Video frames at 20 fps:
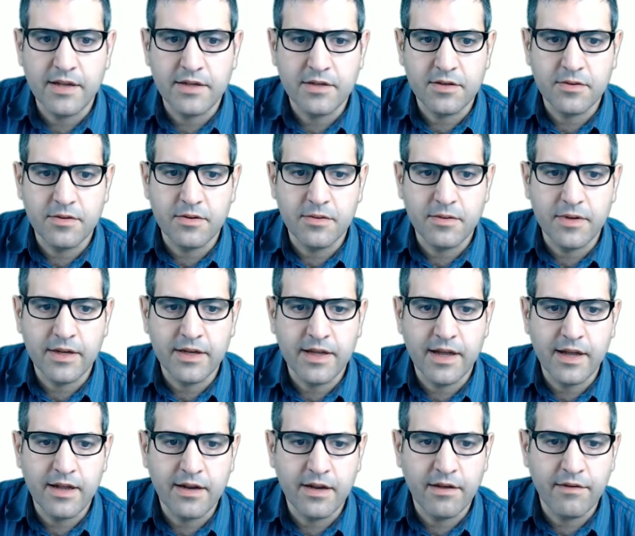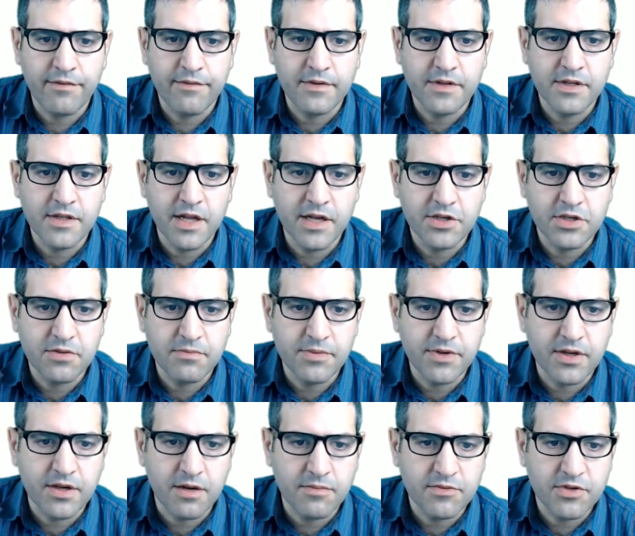So again, if the DHCP
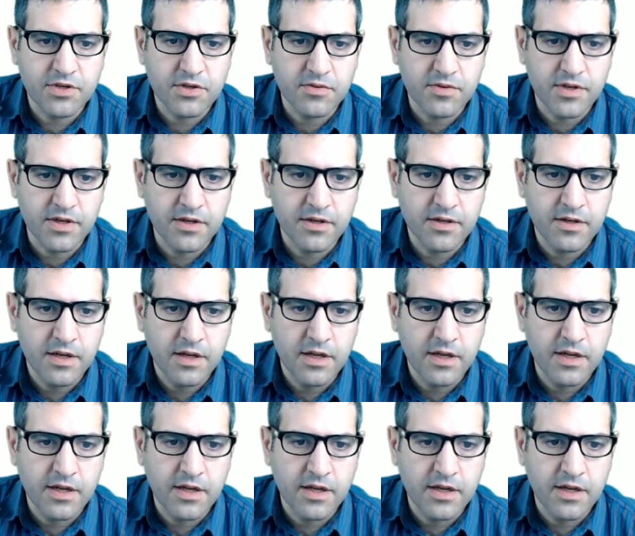comes to here,